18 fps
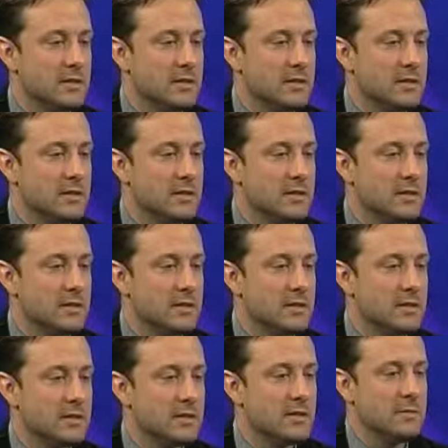But again,
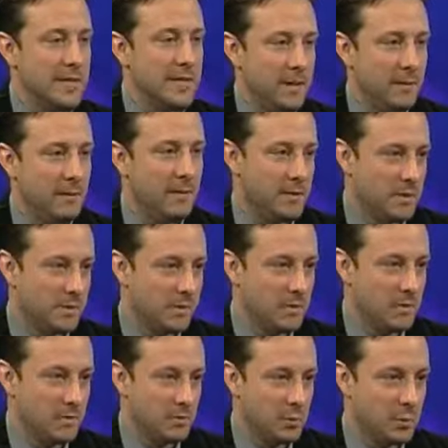there is some depth
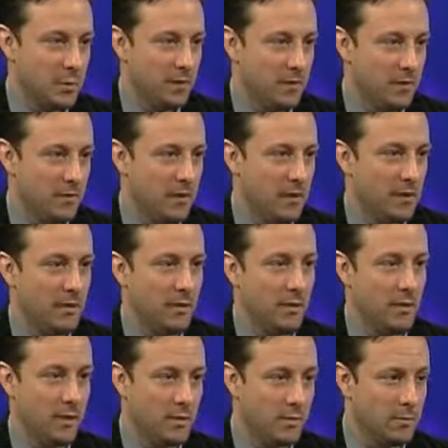to it as well.
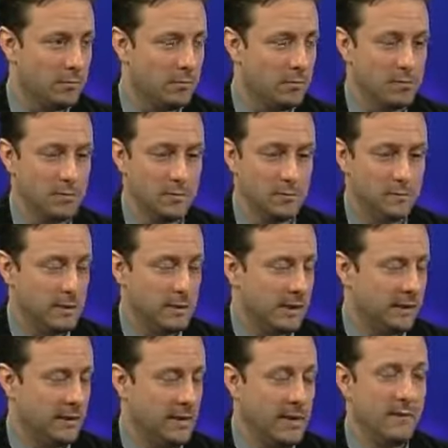
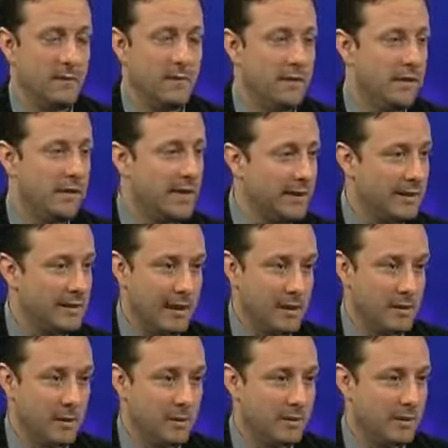Can get very
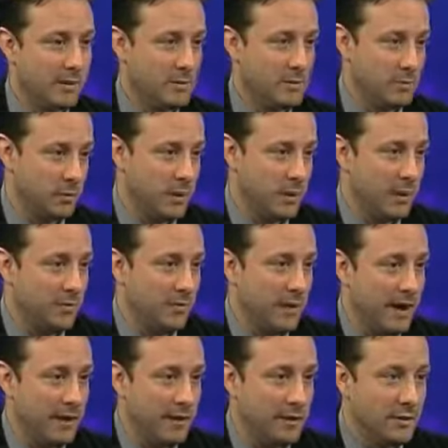academic. There's brand
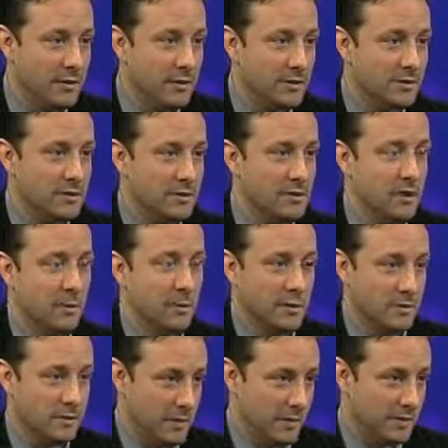values that
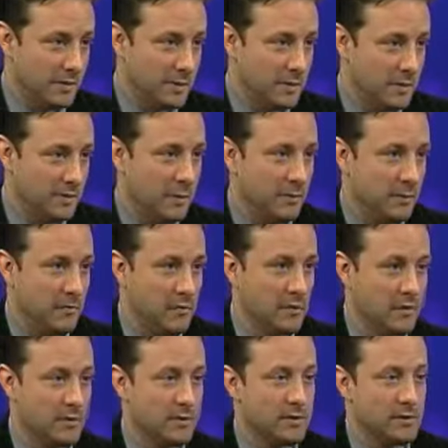have been developed
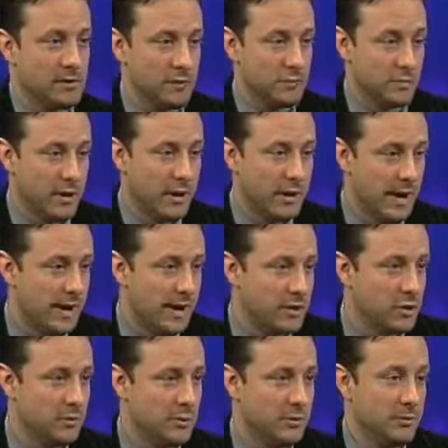for this. There's brand
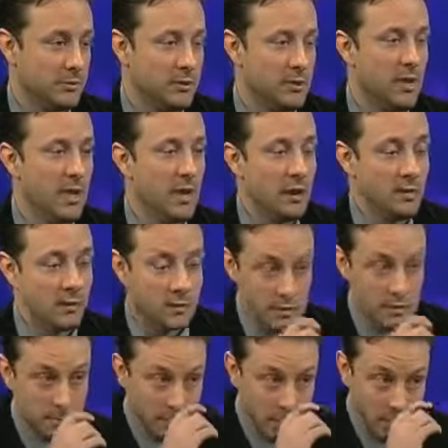attributes.
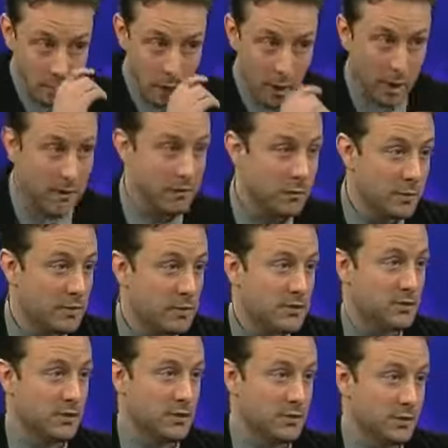There's been a lot of
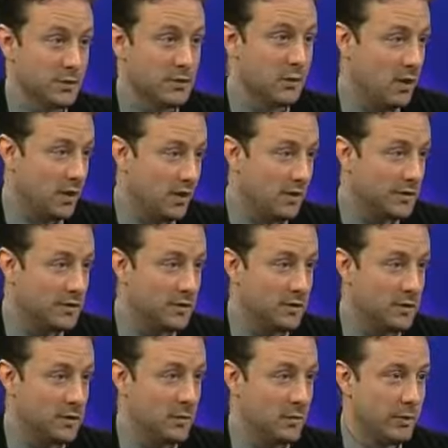research that's gone
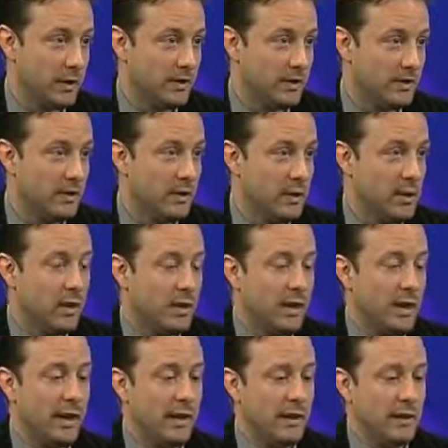into this brand,
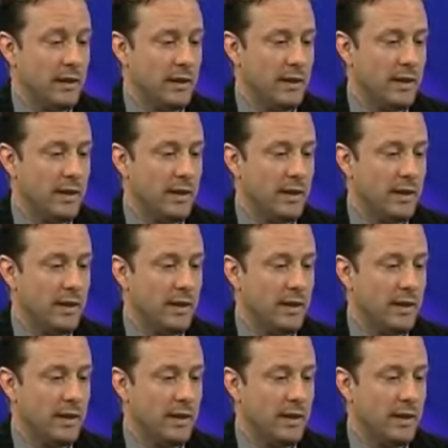and